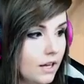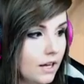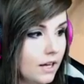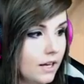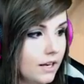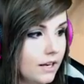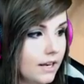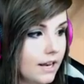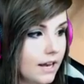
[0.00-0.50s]

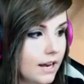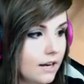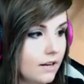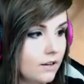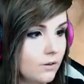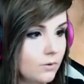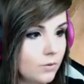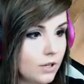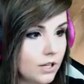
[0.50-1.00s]

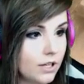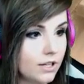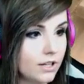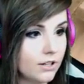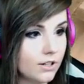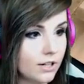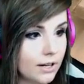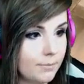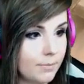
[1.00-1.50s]
then we're gonna
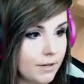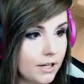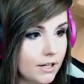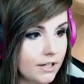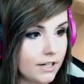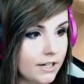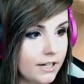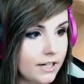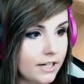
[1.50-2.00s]
look up here,
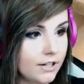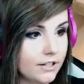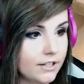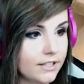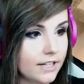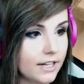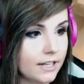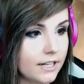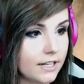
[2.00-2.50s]
and here's
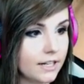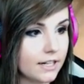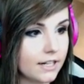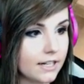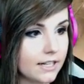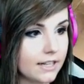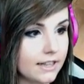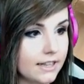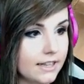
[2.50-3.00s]
that
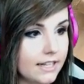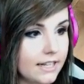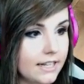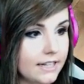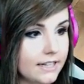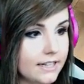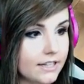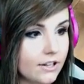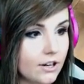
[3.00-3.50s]

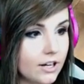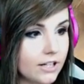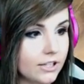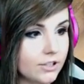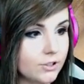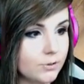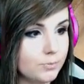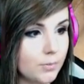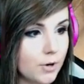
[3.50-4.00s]
little dark
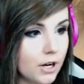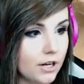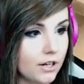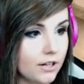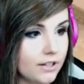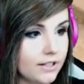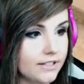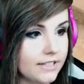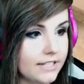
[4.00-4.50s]
spot
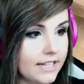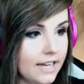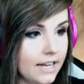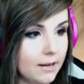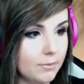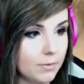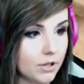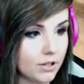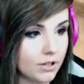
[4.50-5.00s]
on this
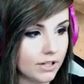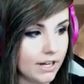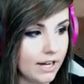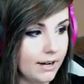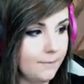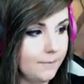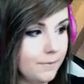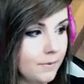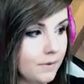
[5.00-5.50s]
cable,
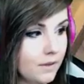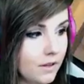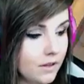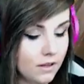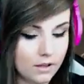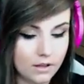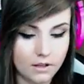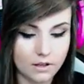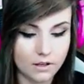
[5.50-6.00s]
okay?
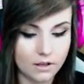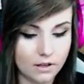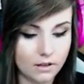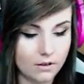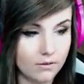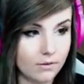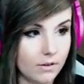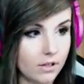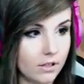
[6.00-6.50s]

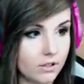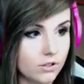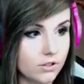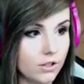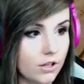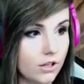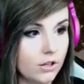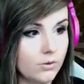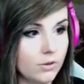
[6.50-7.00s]
I'm gonna
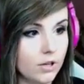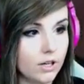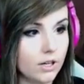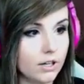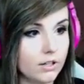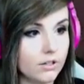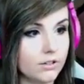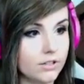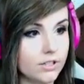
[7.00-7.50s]
show you, we're
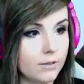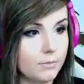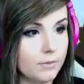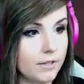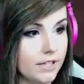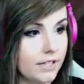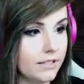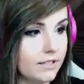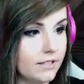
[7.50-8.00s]
gonna close
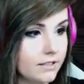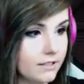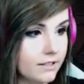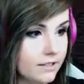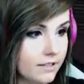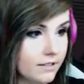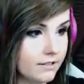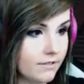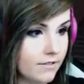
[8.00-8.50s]
up this
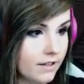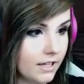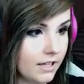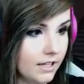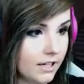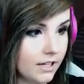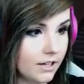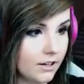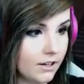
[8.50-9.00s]

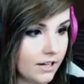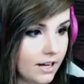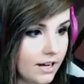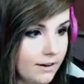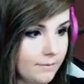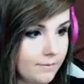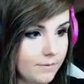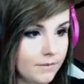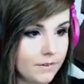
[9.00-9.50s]
thingy here,
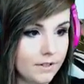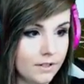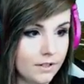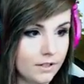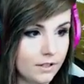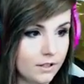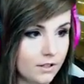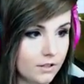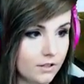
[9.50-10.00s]
okay?
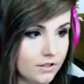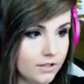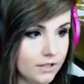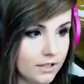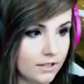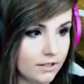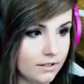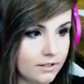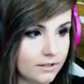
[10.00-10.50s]
You see
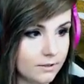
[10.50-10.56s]
this,